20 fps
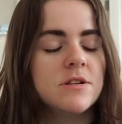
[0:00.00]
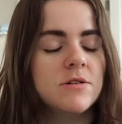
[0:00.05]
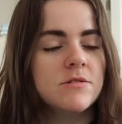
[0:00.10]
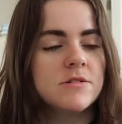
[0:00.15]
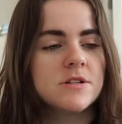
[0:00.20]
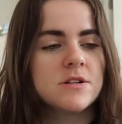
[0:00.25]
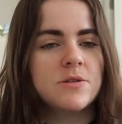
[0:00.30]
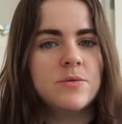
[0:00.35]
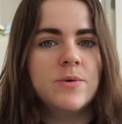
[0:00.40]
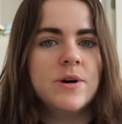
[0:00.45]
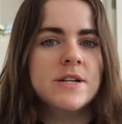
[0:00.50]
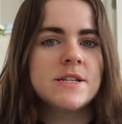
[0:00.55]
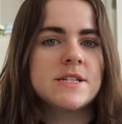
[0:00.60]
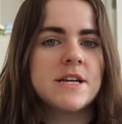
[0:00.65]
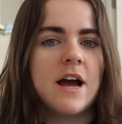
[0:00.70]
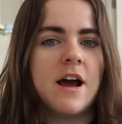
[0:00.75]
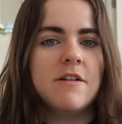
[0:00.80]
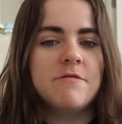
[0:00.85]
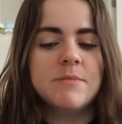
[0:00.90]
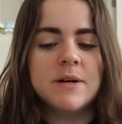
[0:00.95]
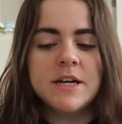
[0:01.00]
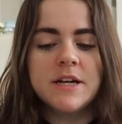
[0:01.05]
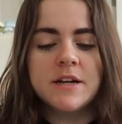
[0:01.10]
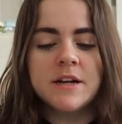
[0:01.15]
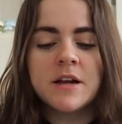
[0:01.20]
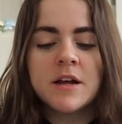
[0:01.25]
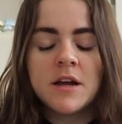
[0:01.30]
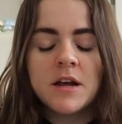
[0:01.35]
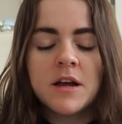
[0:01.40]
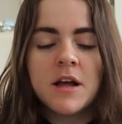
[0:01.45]
Those are the ones I've
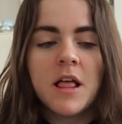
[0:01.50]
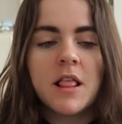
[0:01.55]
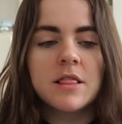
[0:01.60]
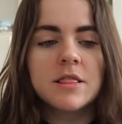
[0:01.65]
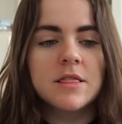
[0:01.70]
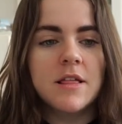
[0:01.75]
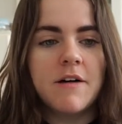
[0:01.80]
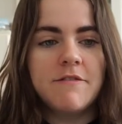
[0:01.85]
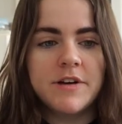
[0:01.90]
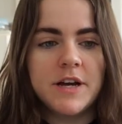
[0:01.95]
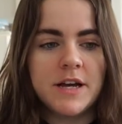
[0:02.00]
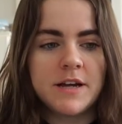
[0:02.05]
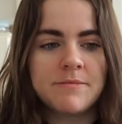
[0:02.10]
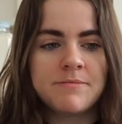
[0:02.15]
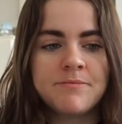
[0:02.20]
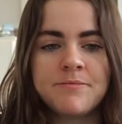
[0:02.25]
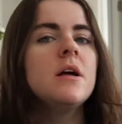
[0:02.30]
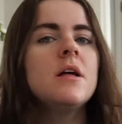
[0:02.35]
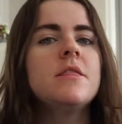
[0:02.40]
been loving.